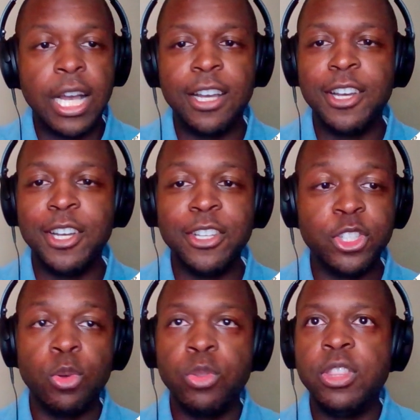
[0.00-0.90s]
uh, uh,
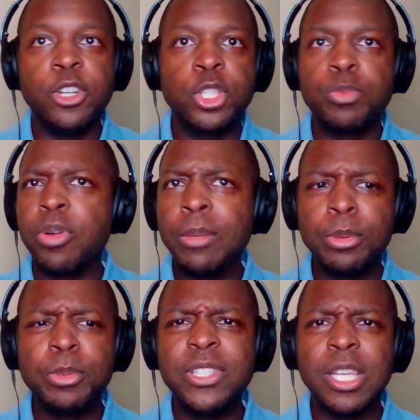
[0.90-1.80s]
so there's
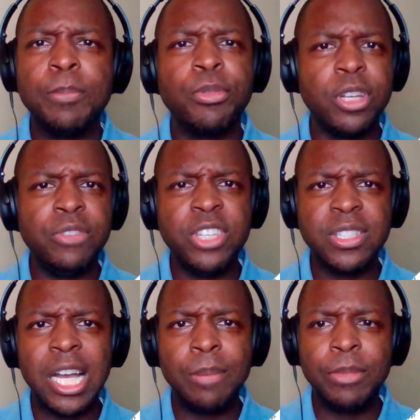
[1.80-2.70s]
probably some previous
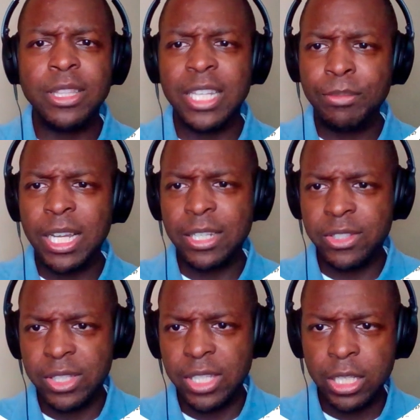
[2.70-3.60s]
comment that I'm not
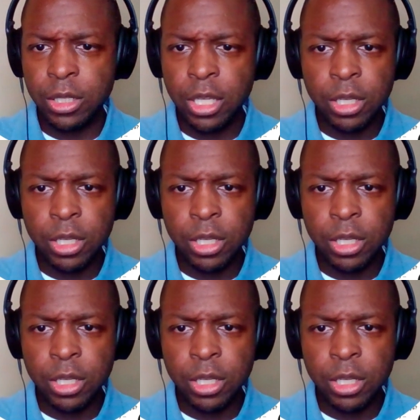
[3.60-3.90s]
seeing,